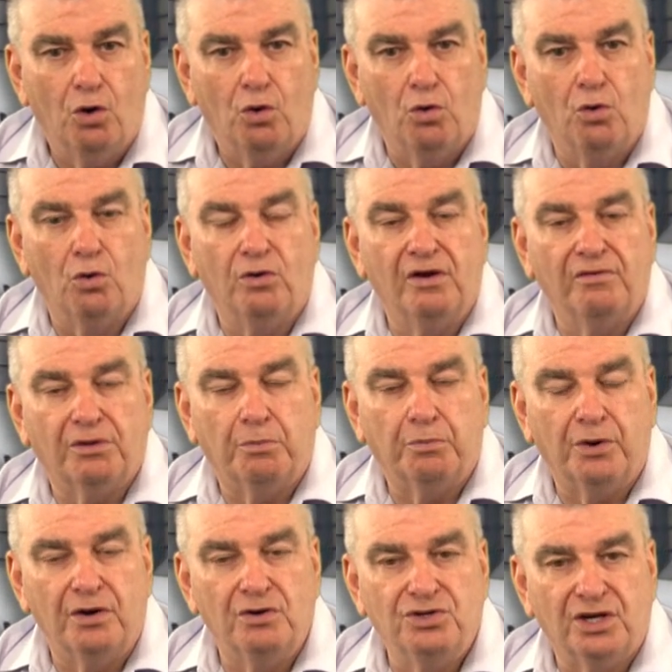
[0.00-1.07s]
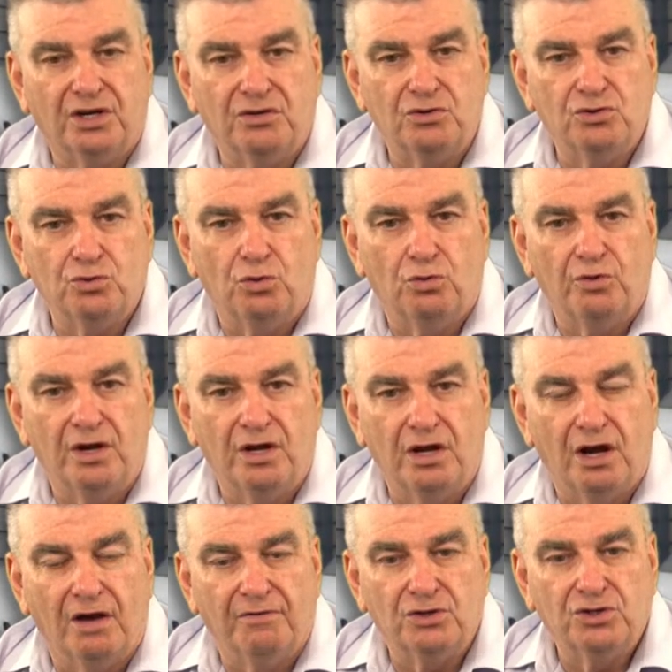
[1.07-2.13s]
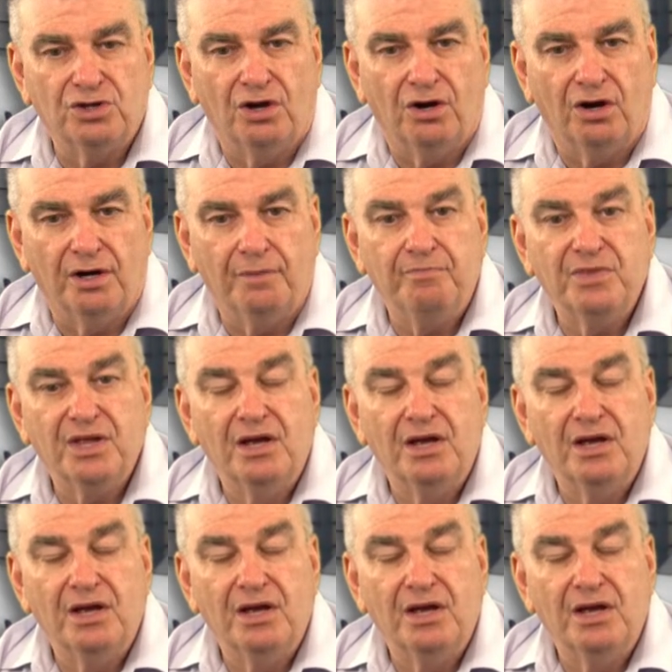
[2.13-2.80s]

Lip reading: or if the project is already over time,